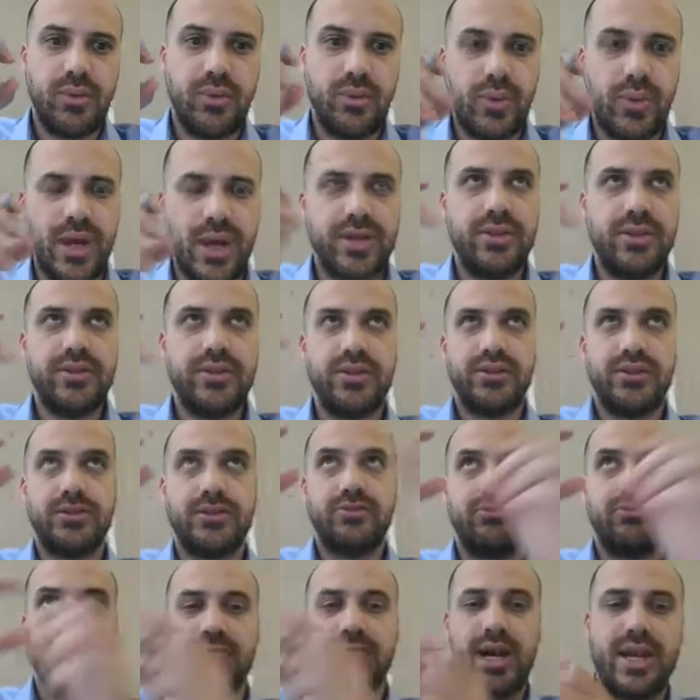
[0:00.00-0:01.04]
When the
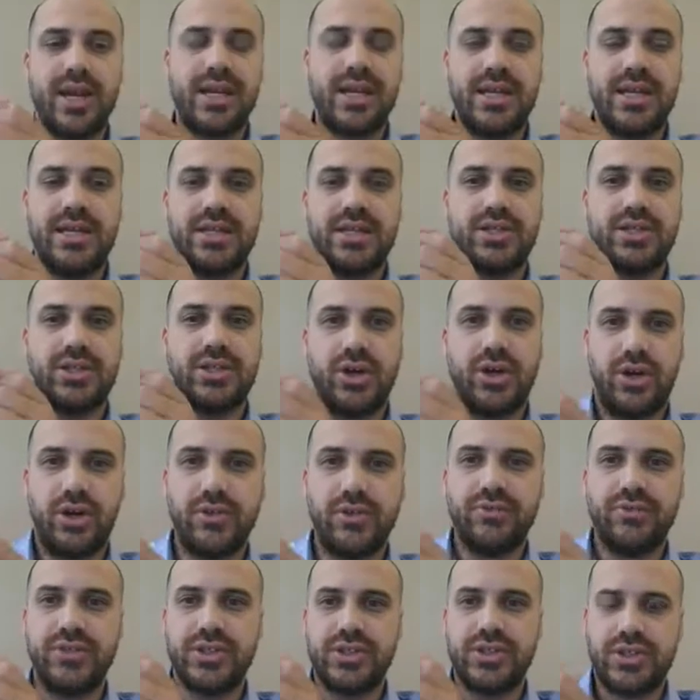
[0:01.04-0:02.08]
radius
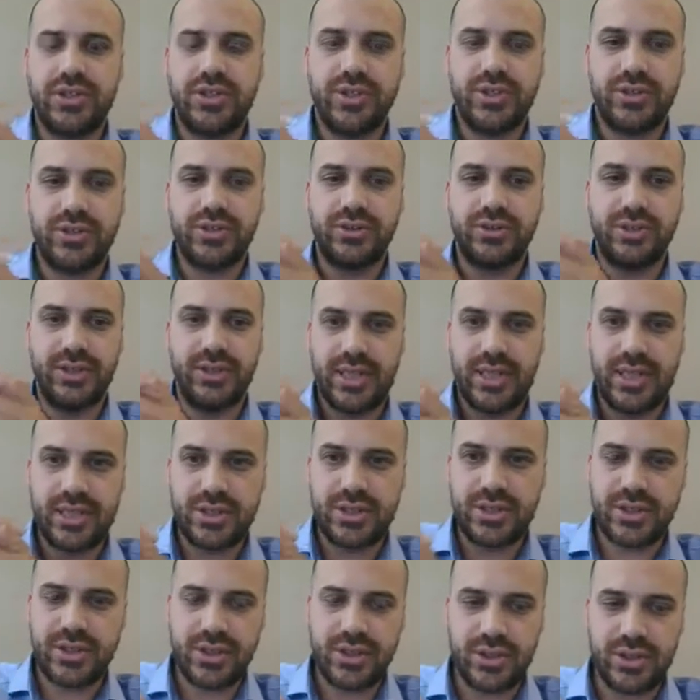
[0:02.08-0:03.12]
of the circle
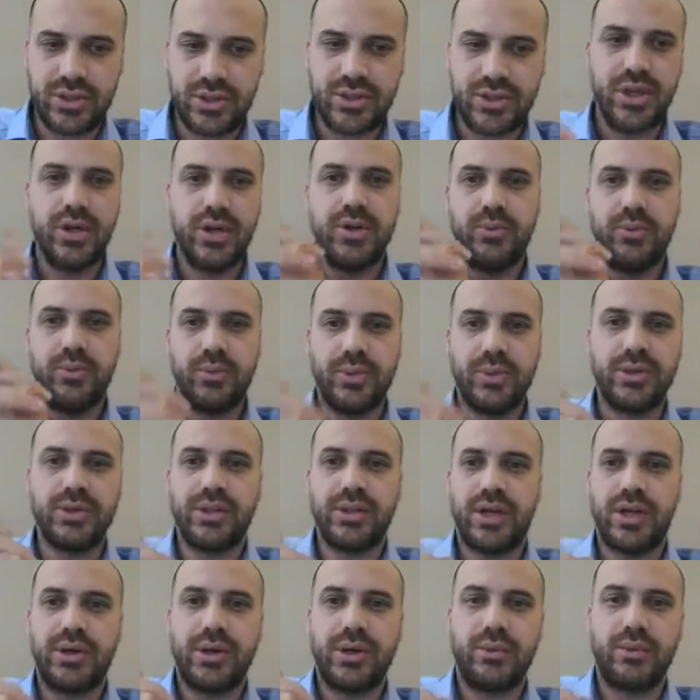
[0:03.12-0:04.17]
is 2, we'll
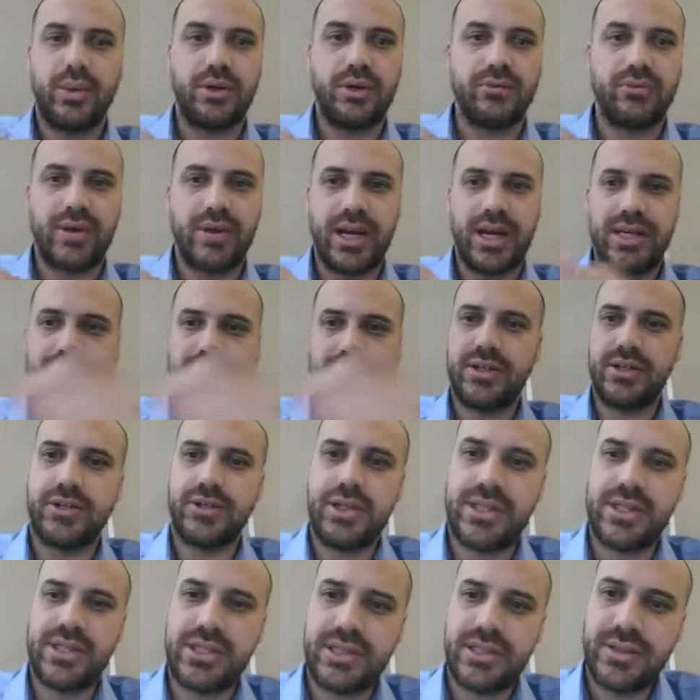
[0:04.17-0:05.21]
know at what rate it's
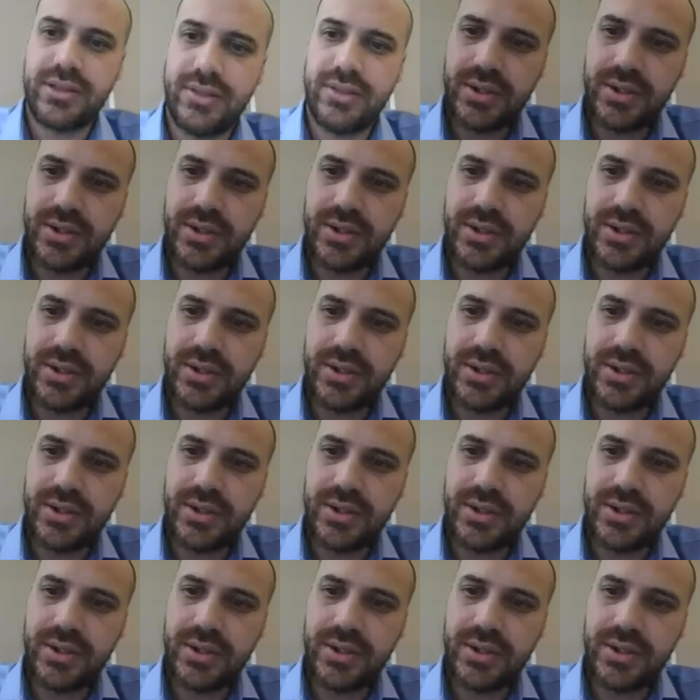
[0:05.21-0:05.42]
increasing.